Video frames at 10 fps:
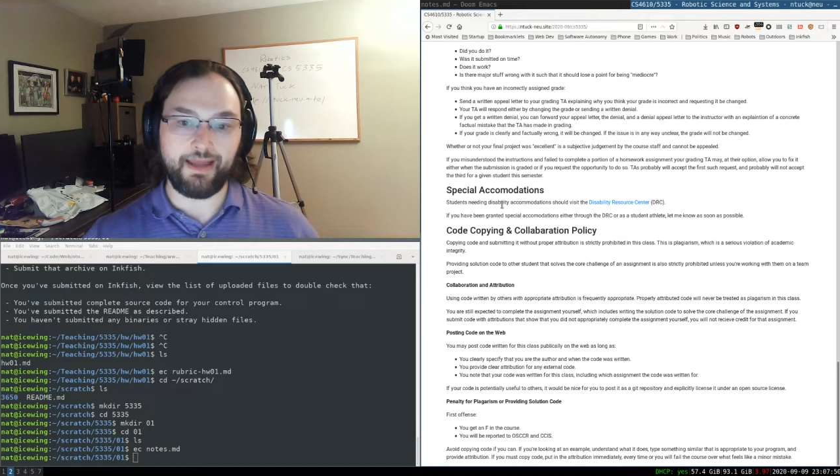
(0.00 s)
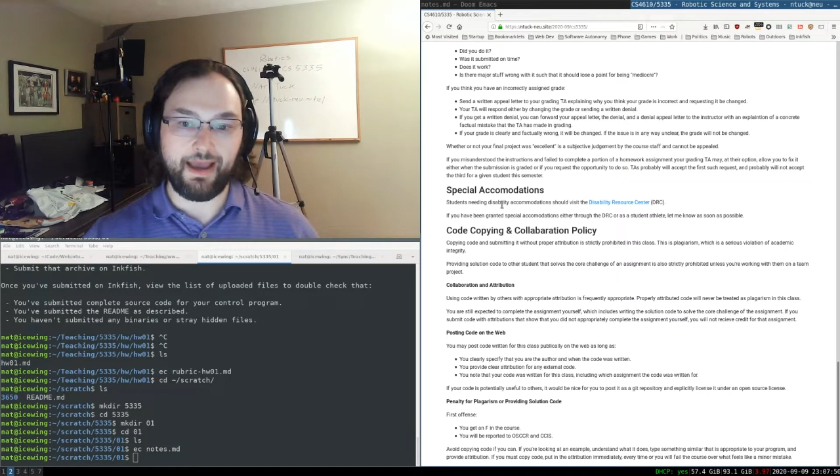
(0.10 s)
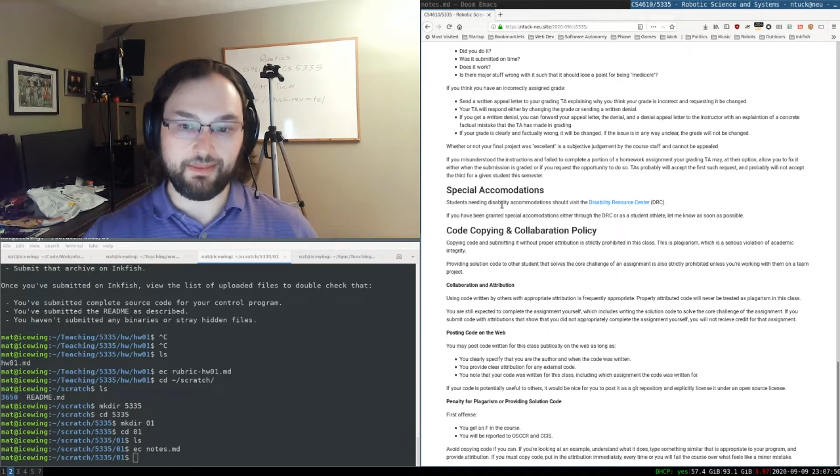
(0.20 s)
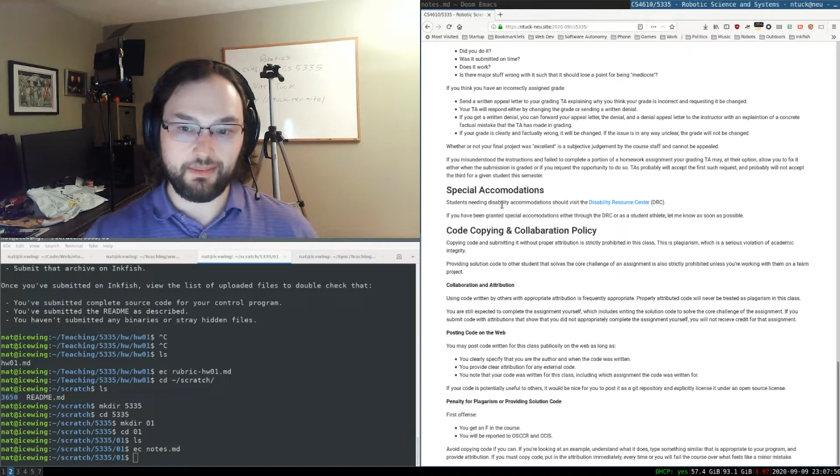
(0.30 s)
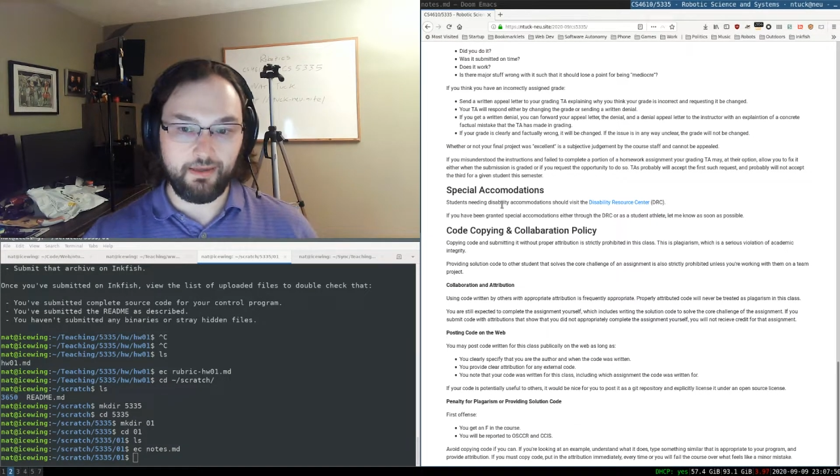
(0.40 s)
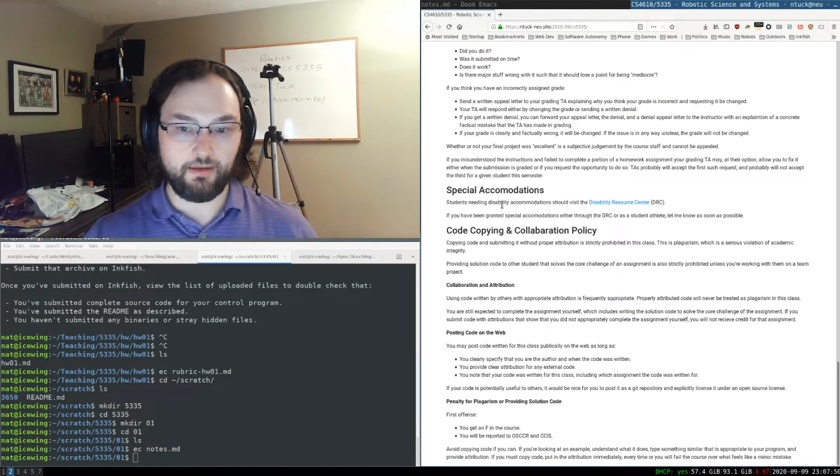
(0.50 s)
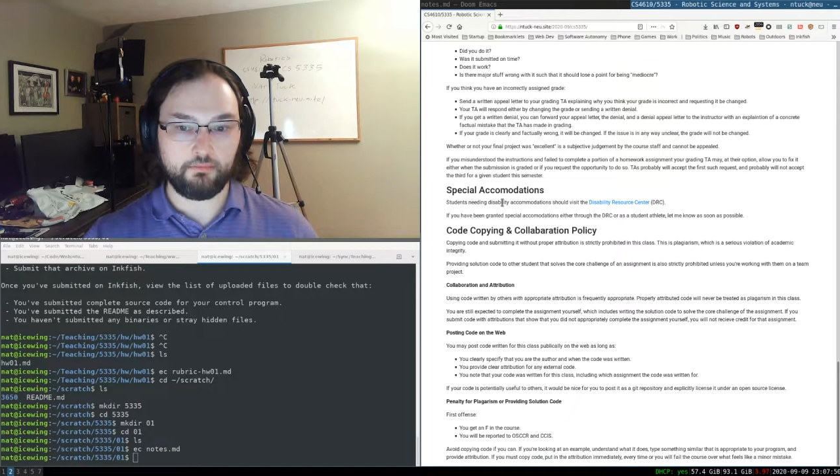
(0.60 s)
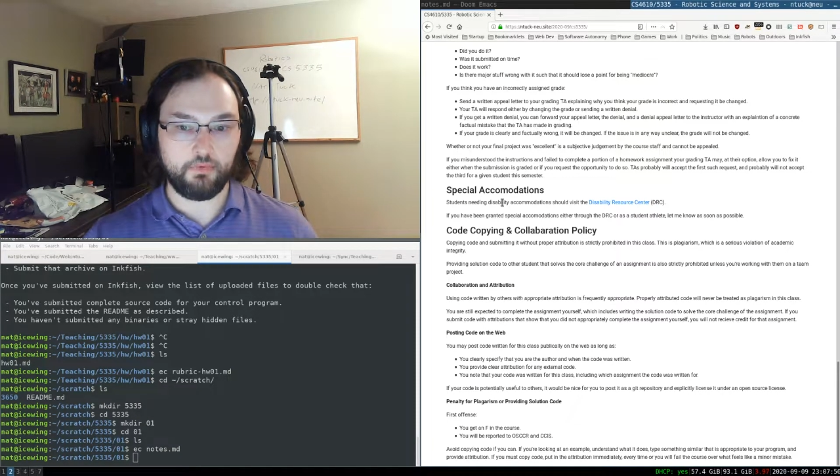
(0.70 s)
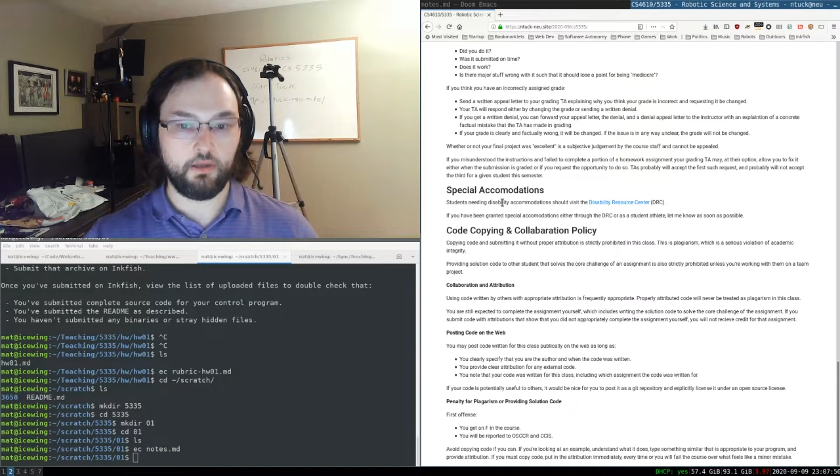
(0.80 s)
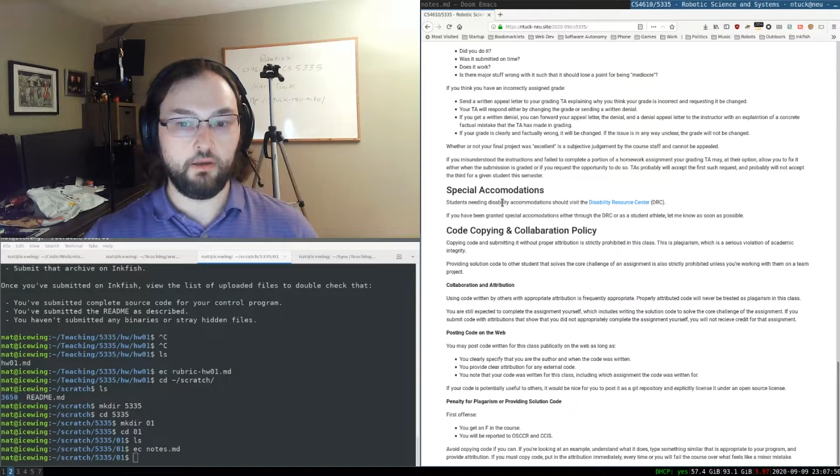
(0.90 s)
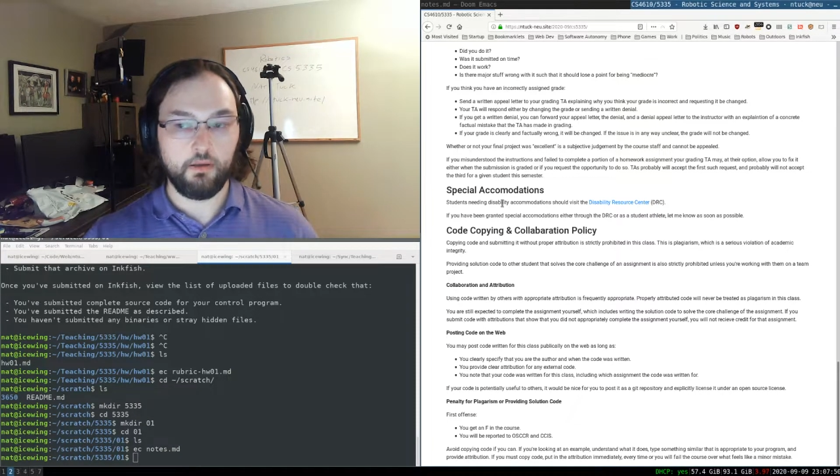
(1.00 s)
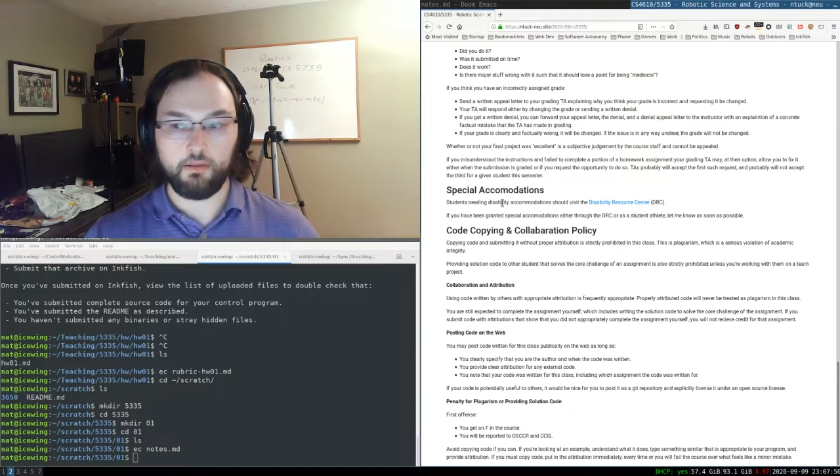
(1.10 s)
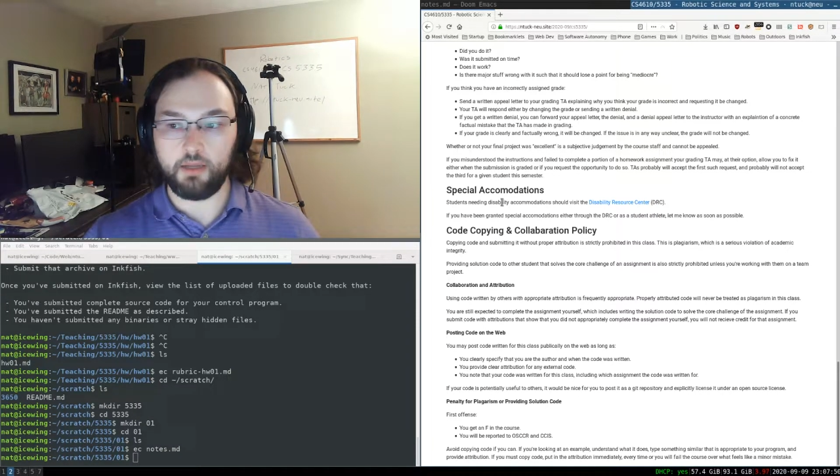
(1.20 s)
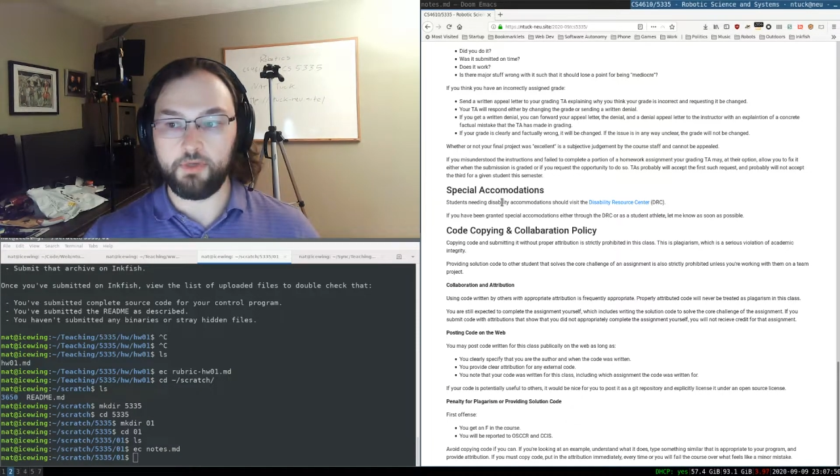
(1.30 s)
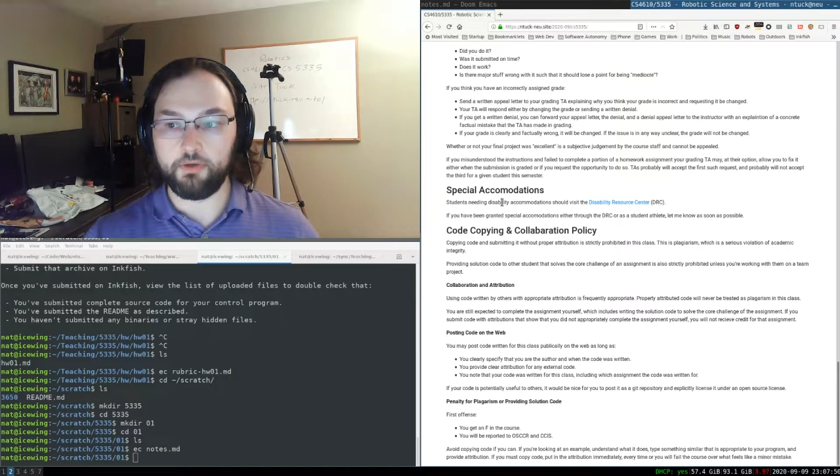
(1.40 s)
athlete,
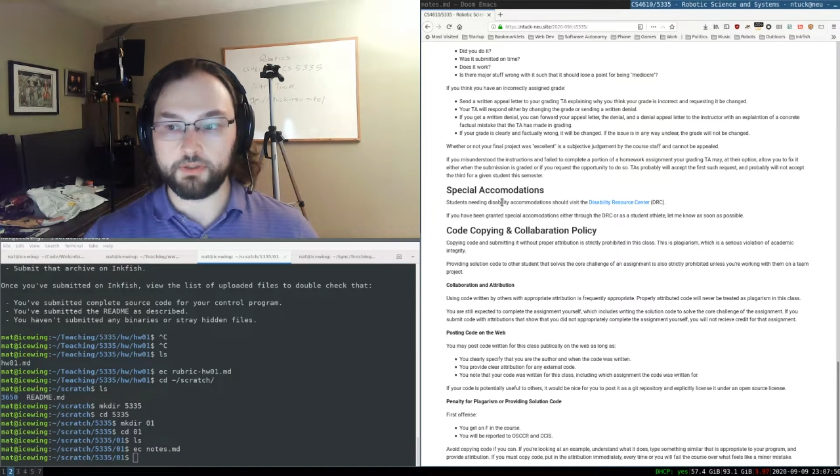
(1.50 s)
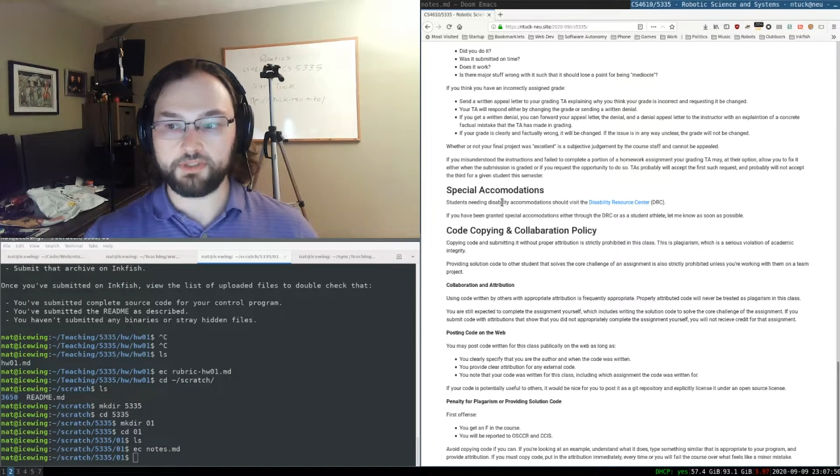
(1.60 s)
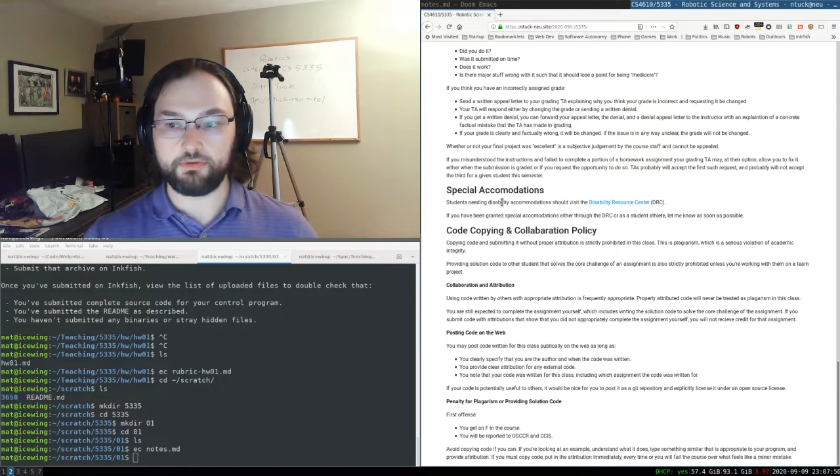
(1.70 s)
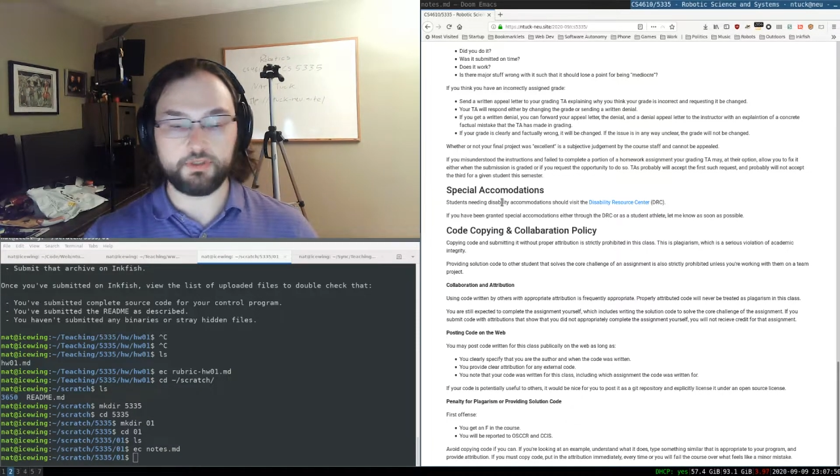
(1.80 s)
let me know as soon as